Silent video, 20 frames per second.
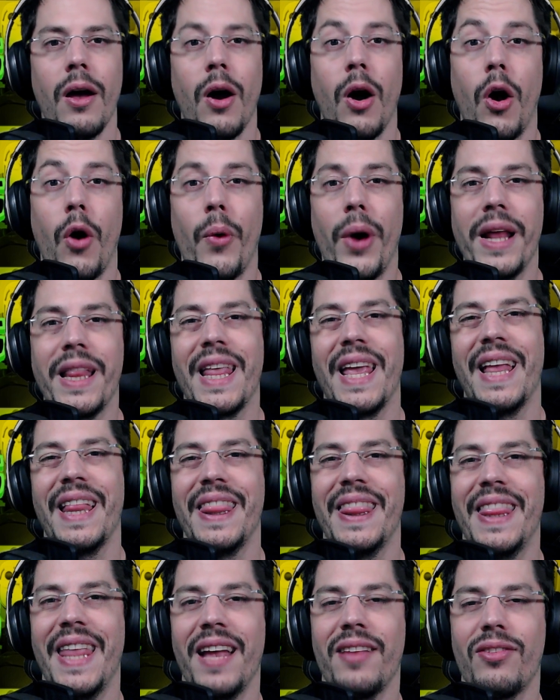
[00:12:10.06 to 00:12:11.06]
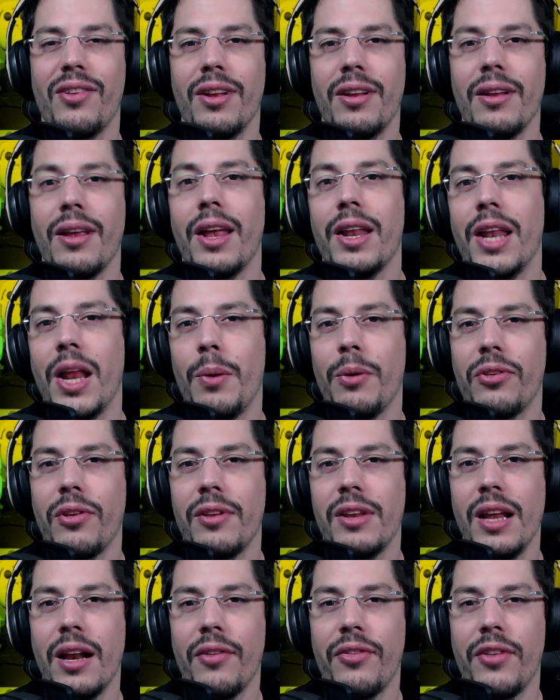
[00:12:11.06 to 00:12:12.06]
All right, that's it. That was the
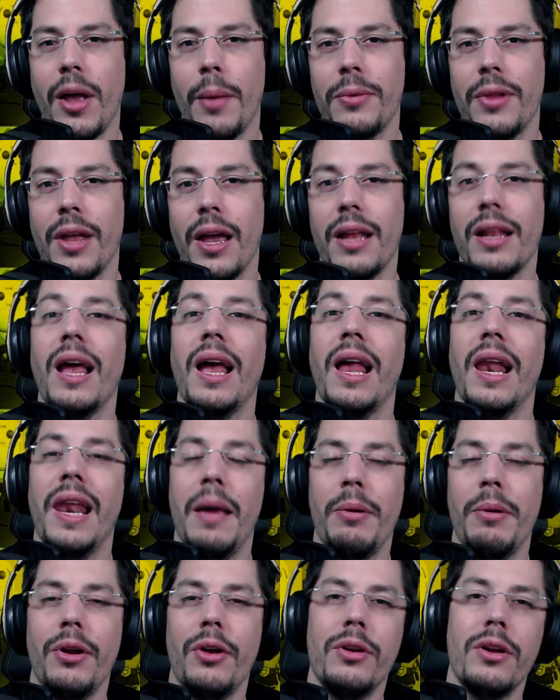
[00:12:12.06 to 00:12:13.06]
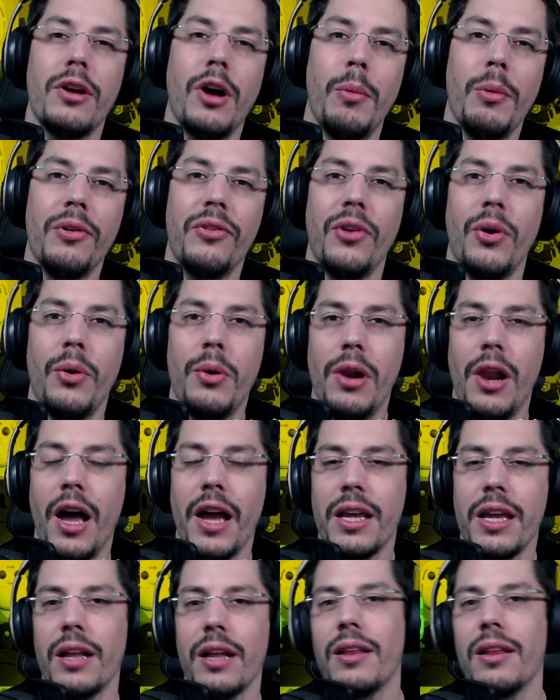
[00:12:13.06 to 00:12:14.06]
tier list update. Let me know in the comments how you
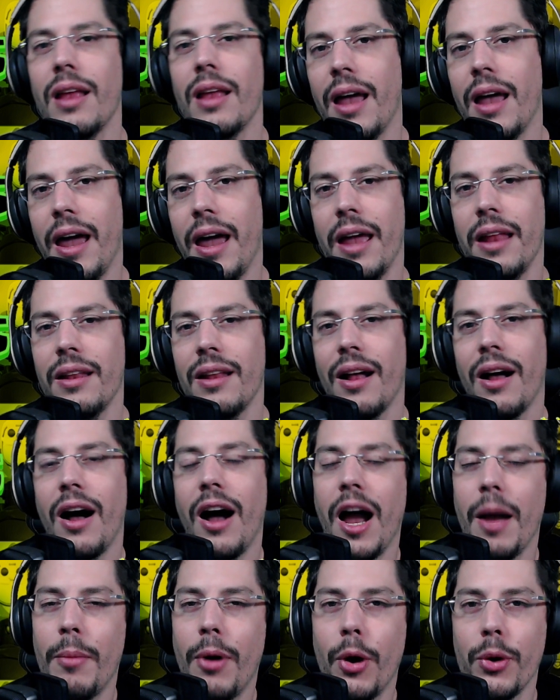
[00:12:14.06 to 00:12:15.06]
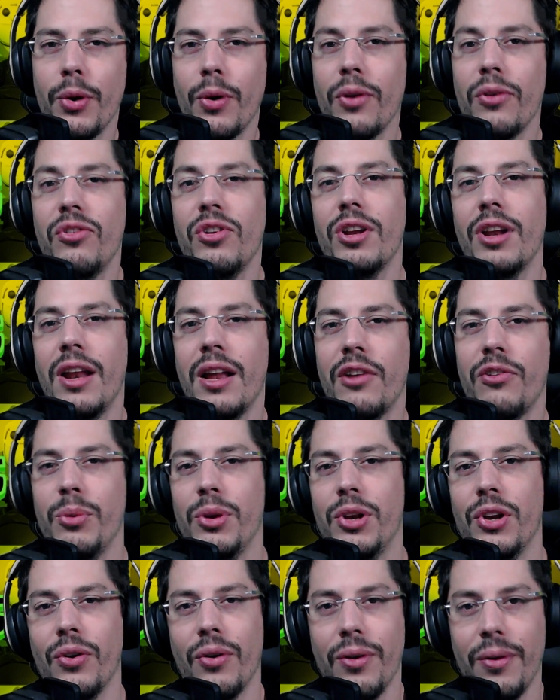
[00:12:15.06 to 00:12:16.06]
like it. And I'm out now. See you in the next
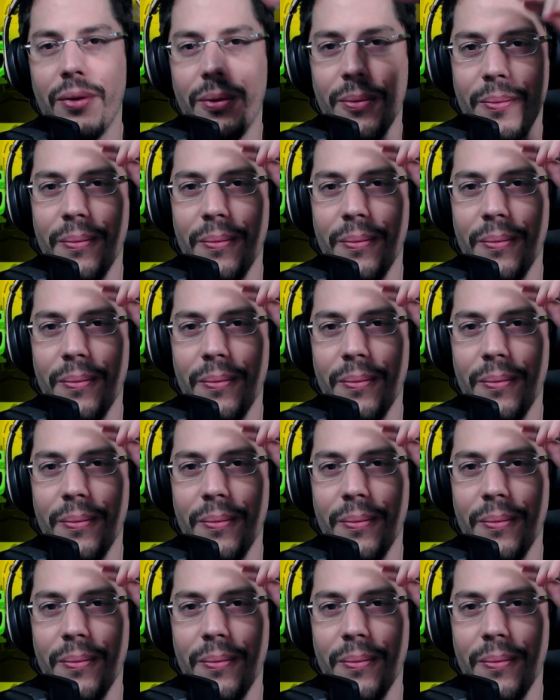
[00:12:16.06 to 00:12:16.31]
video.